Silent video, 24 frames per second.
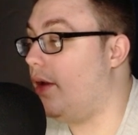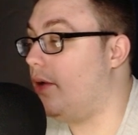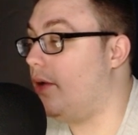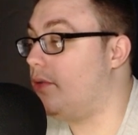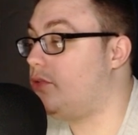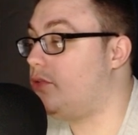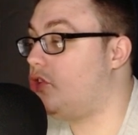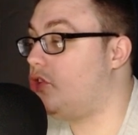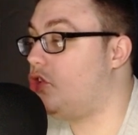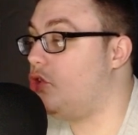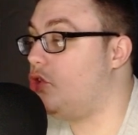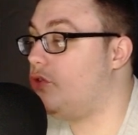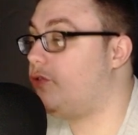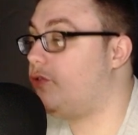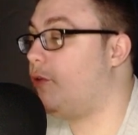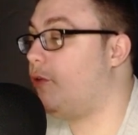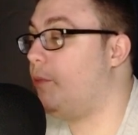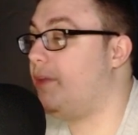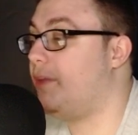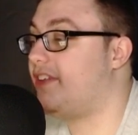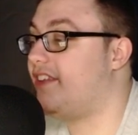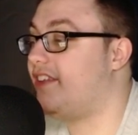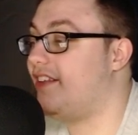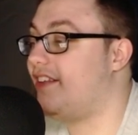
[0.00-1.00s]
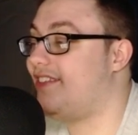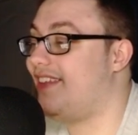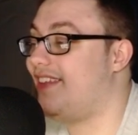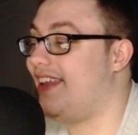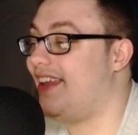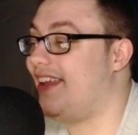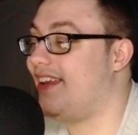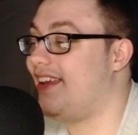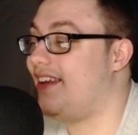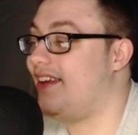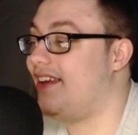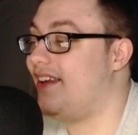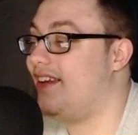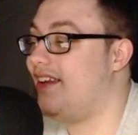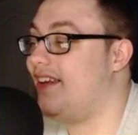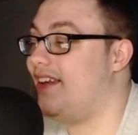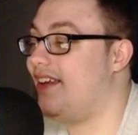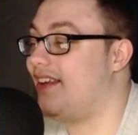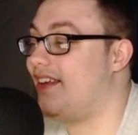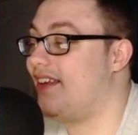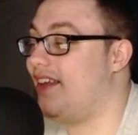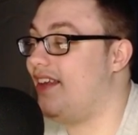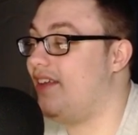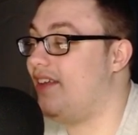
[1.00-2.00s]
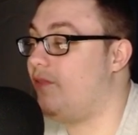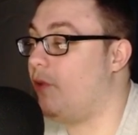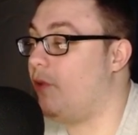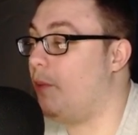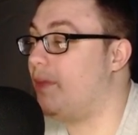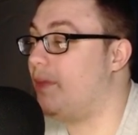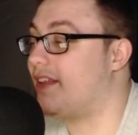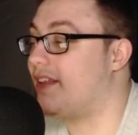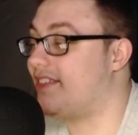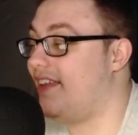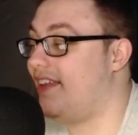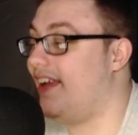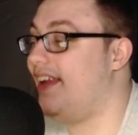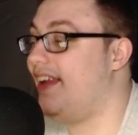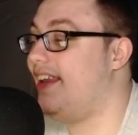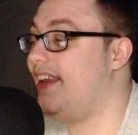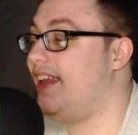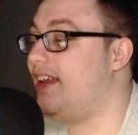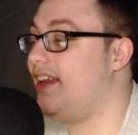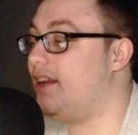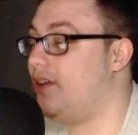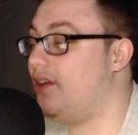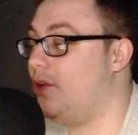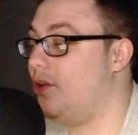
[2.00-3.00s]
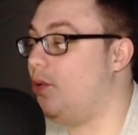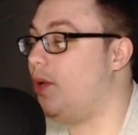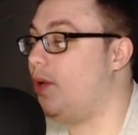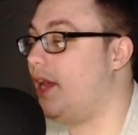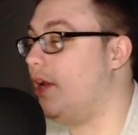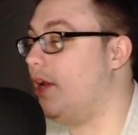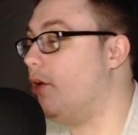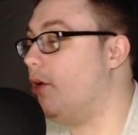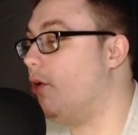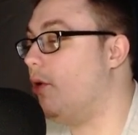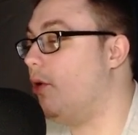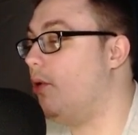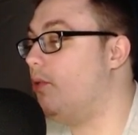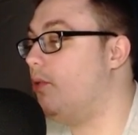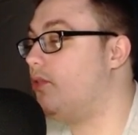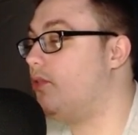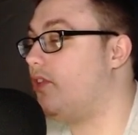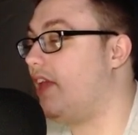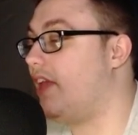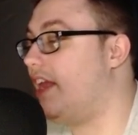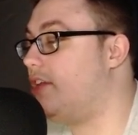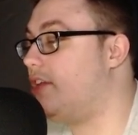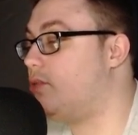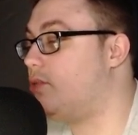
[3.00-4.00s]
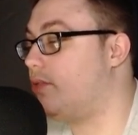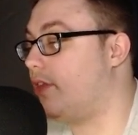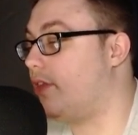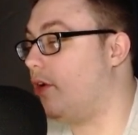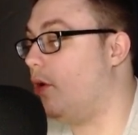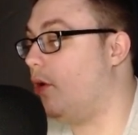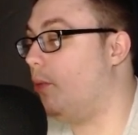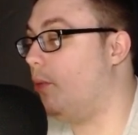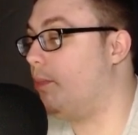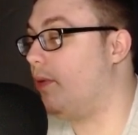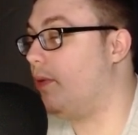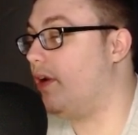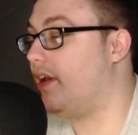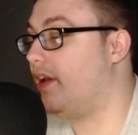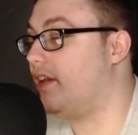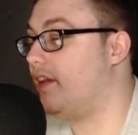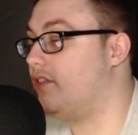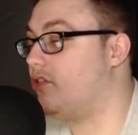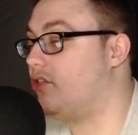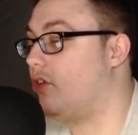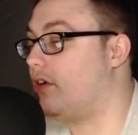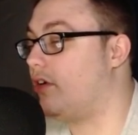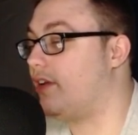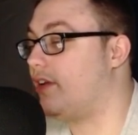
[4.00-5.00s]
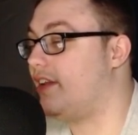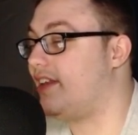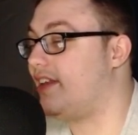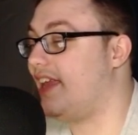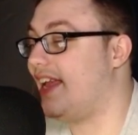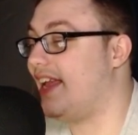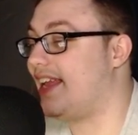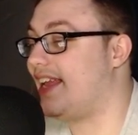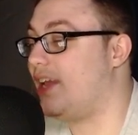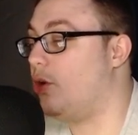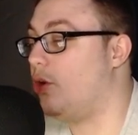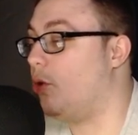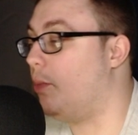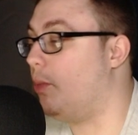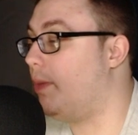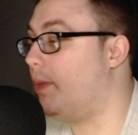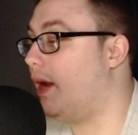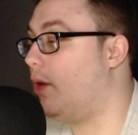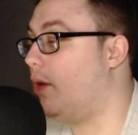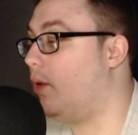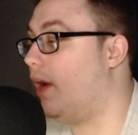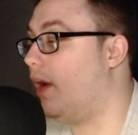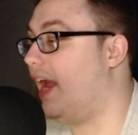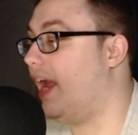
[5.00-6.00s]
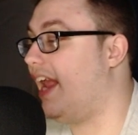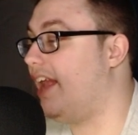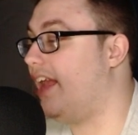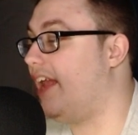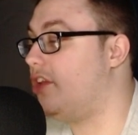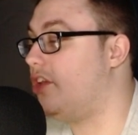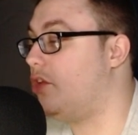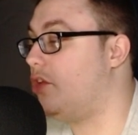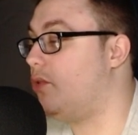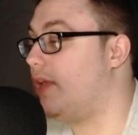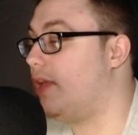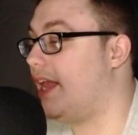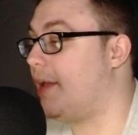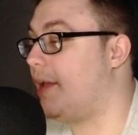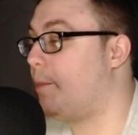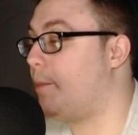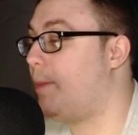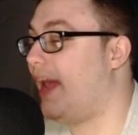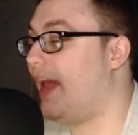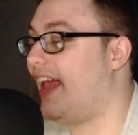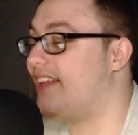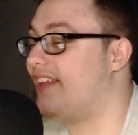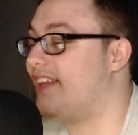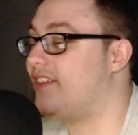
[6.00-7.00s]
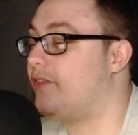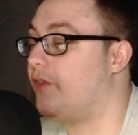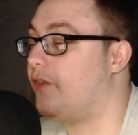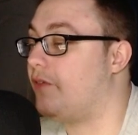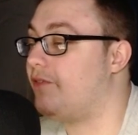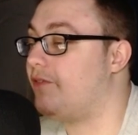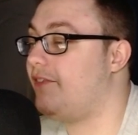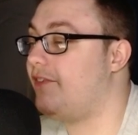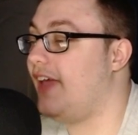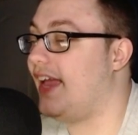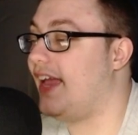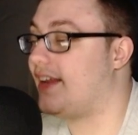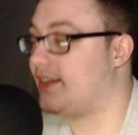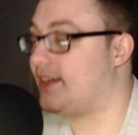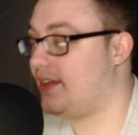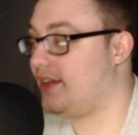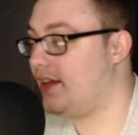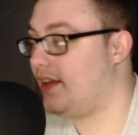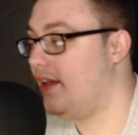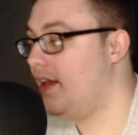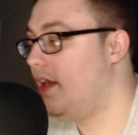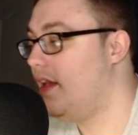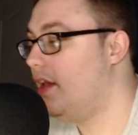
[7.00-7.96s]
choose from exciting new heroes, each with their own pre-constructed deck, hero power, and unique passive effect.